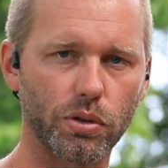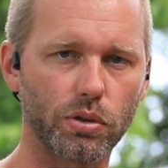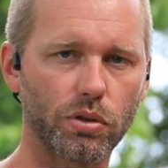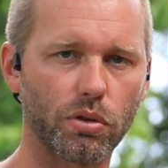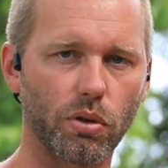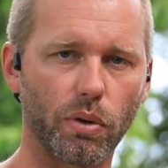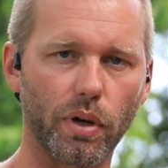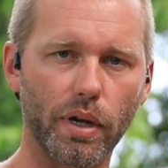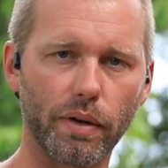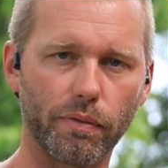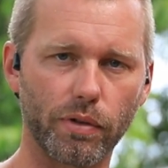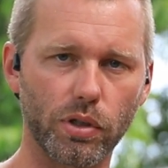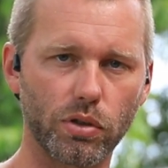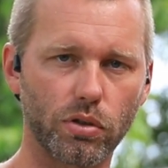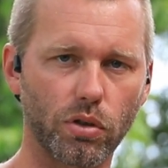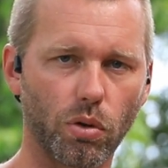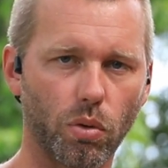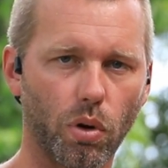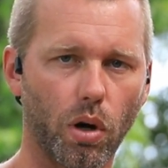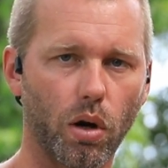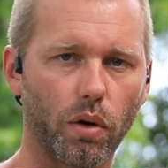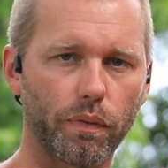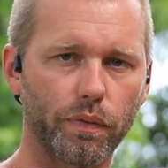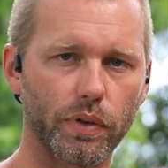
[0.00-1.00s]
So every
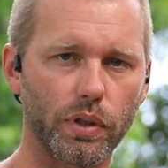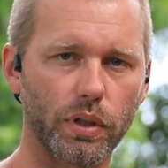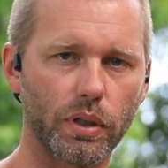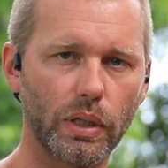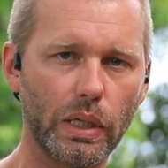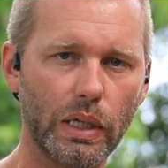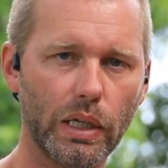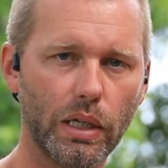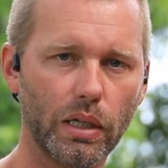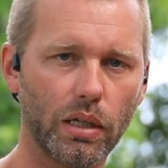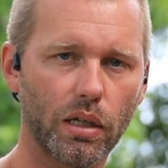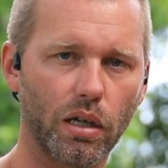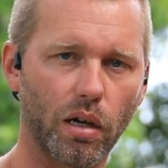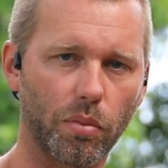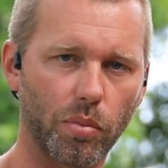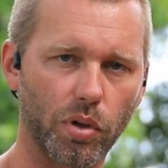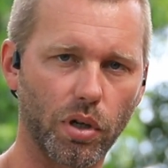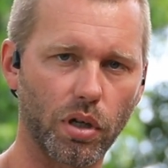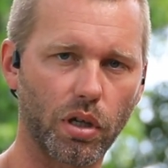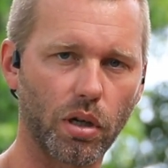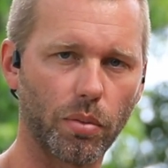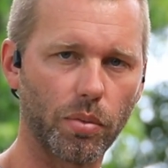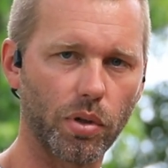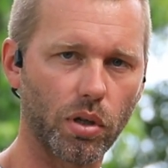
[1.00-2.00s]
so often I'm going
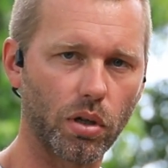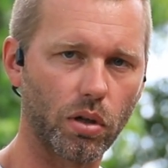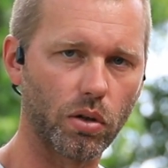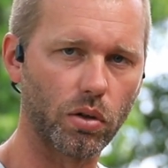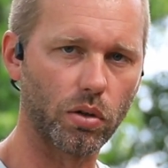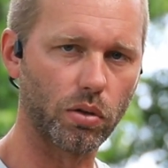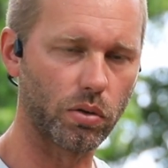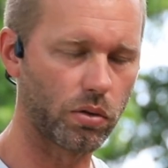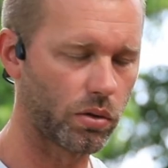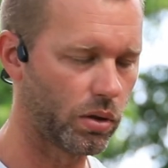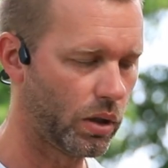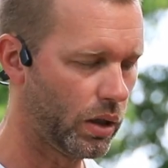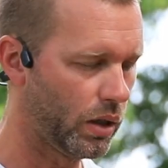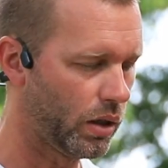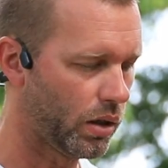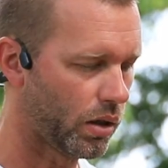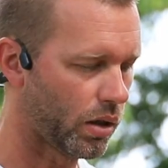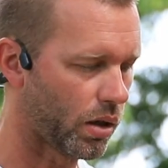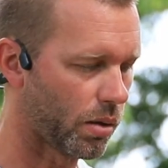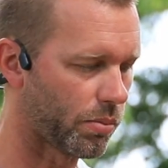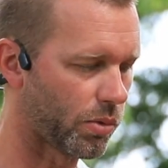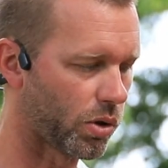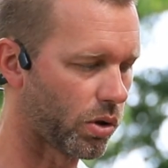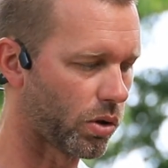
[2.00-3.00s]
to come along,
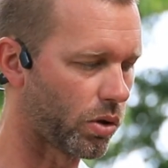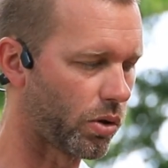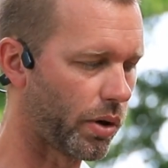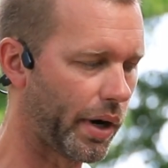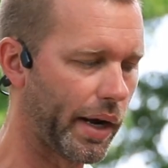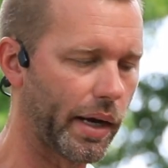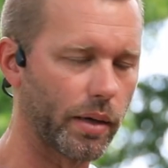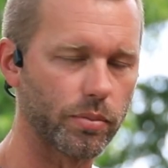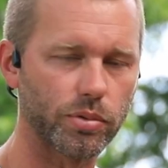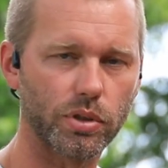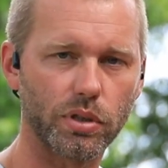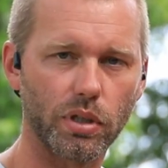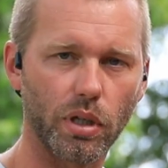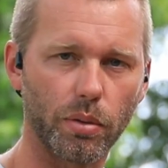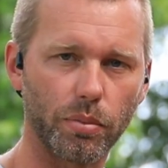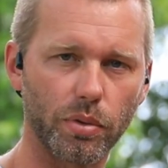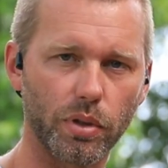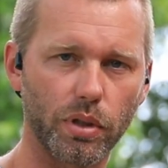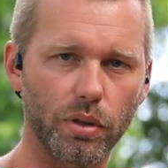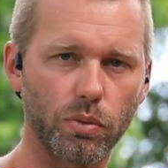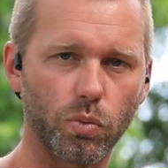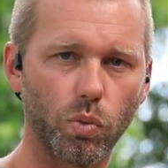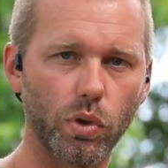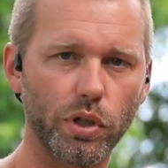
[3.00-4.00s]
I'm going to grab some
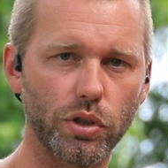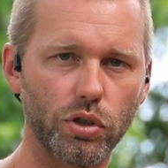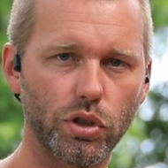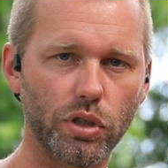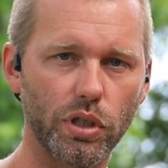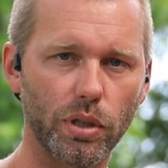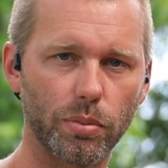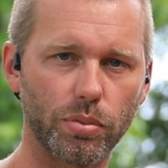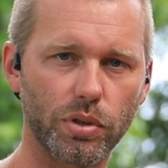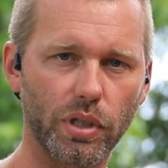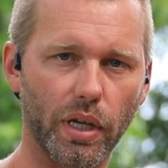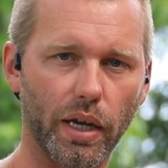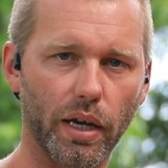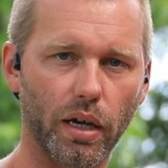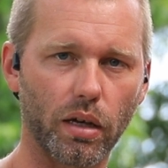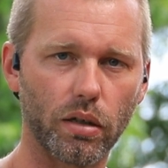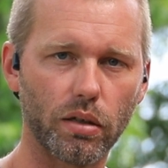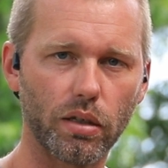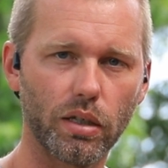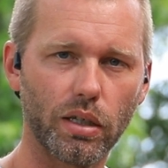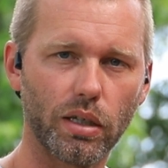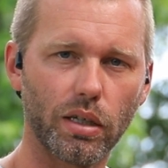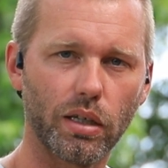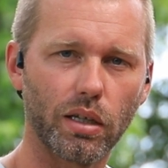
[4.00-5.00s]
of the wood chips out,
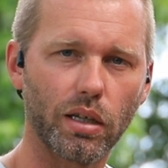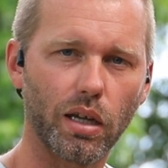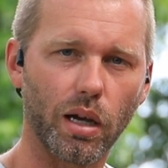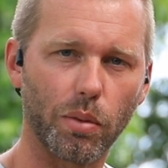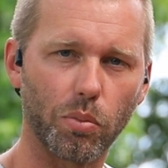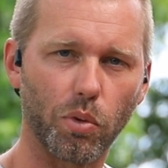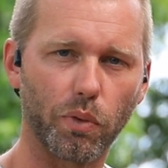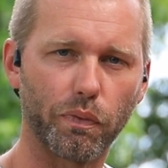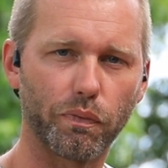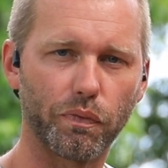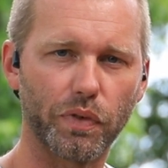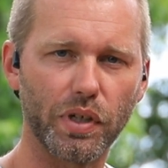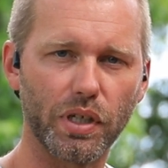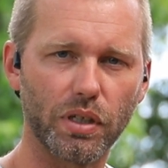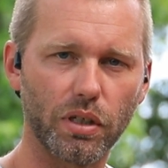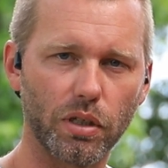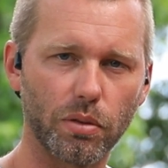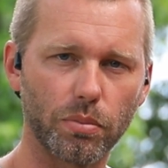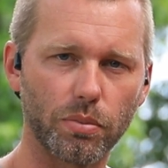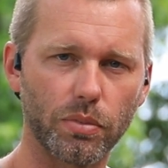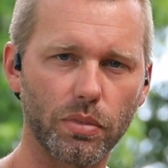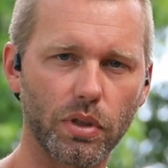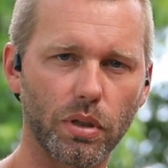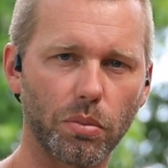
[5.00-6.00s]
I'm going to feel
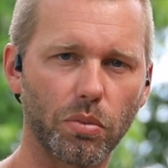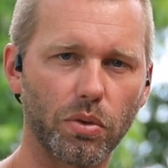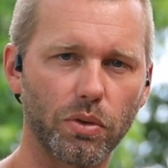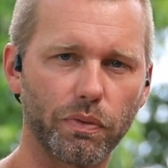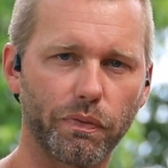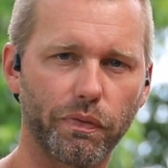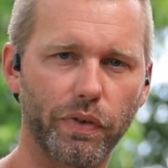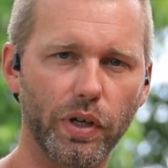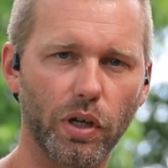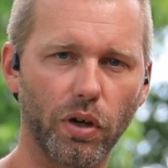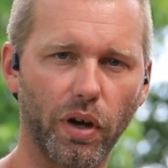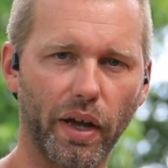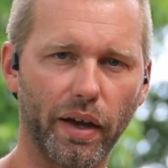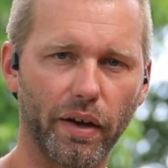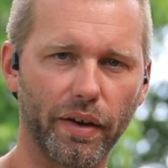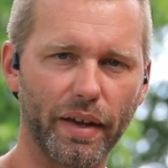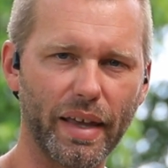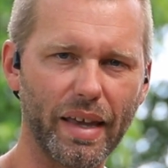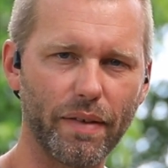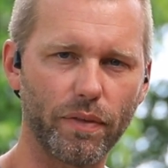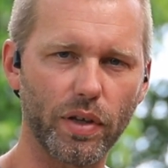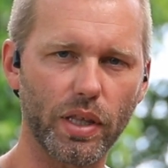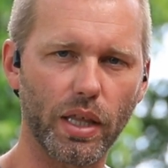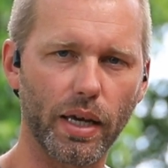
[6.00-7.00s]
them, I'm going to feel how
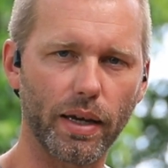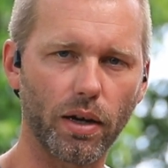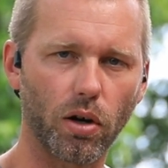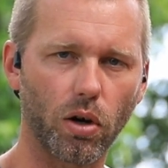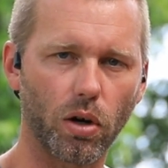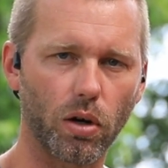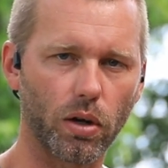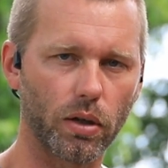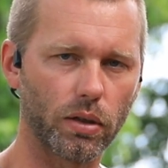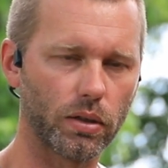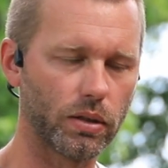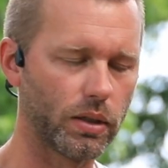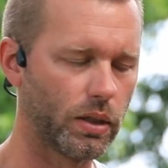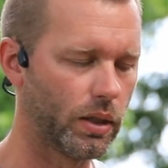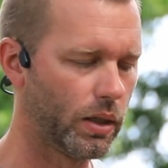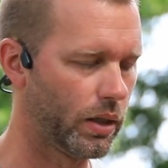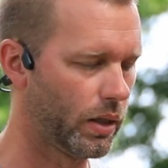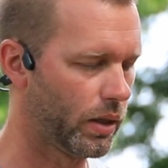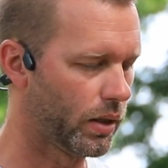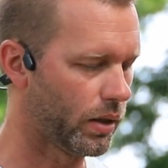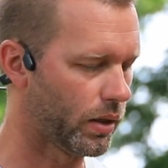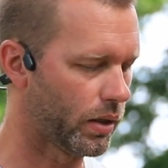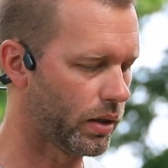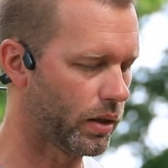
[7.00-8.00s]
heavy they are.
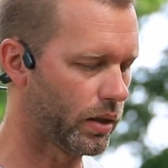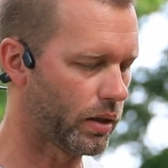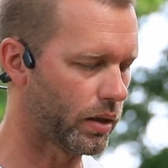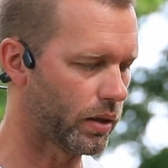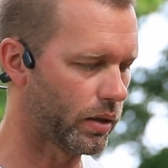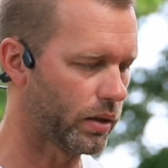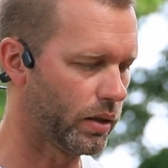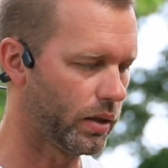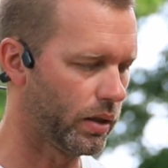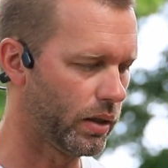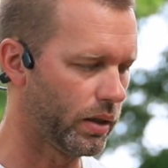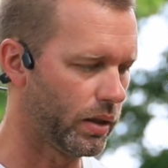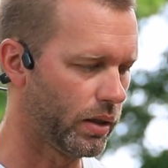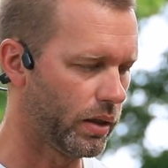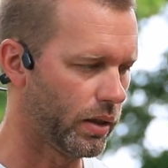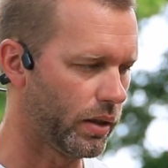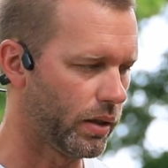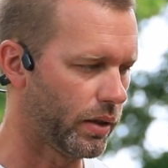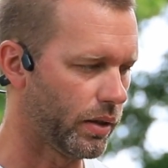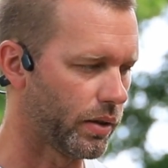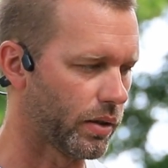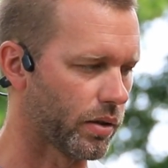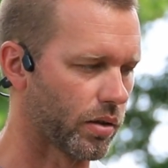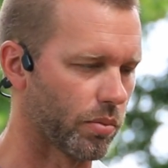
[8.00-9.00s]

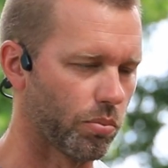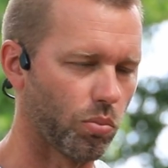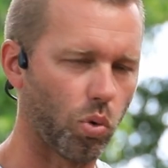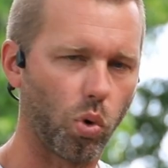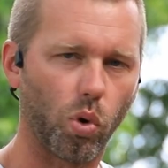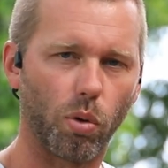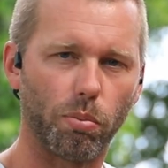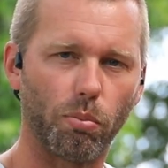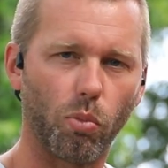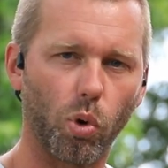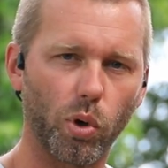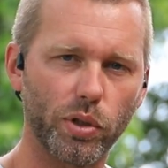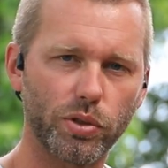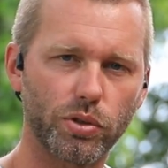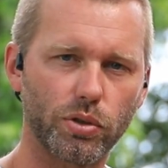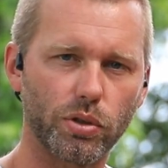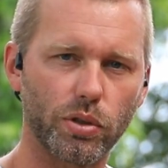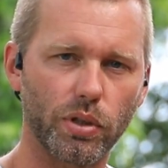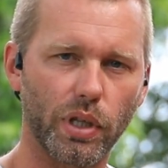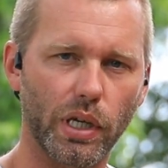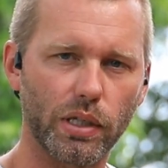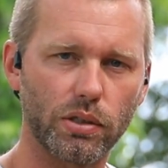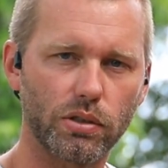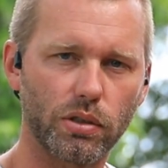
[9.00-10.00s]
The more
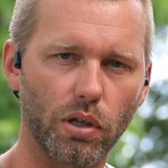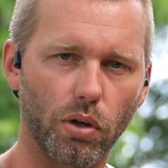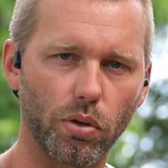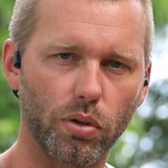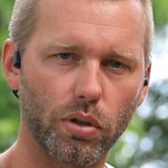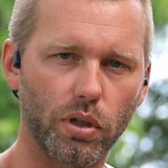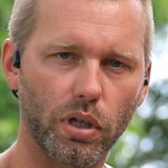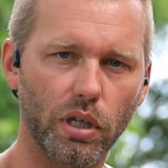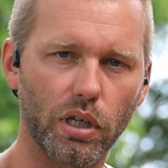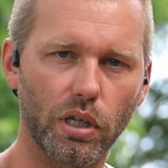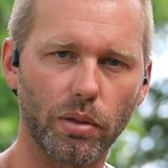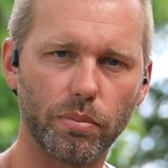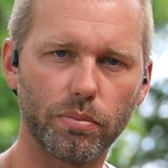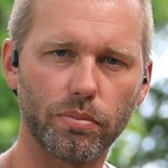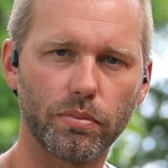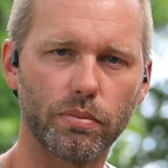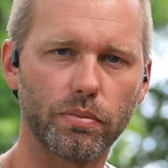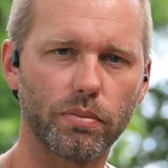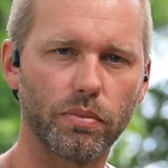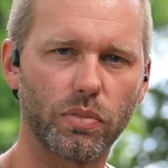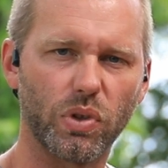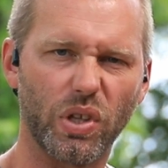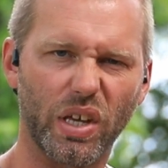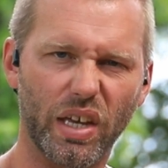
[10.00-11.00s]
moisture they soak up,
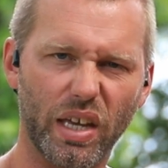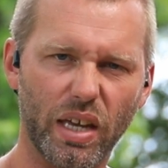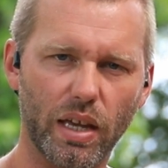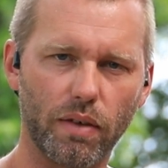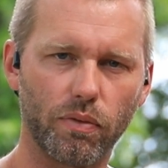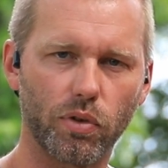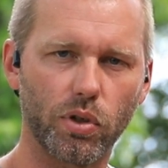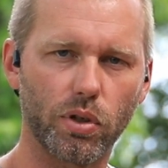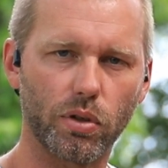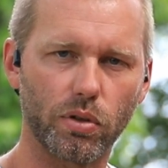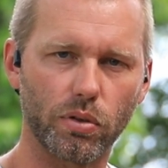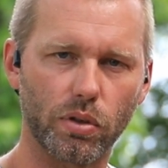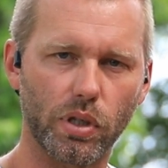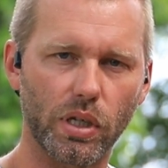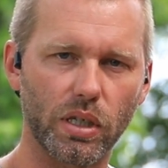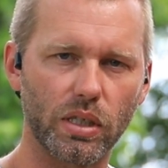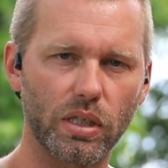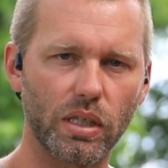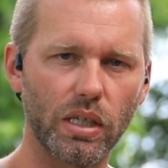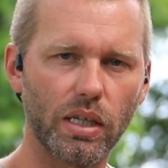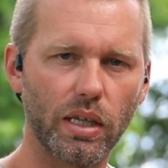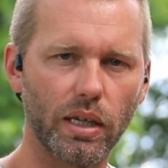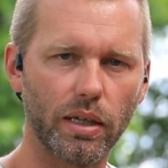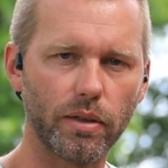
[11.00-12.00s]
the heavier they
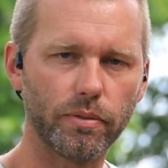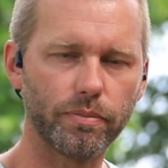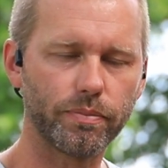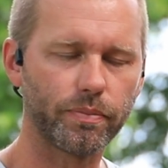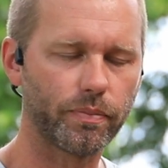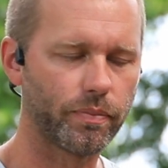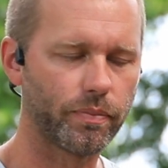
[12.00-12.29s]
get.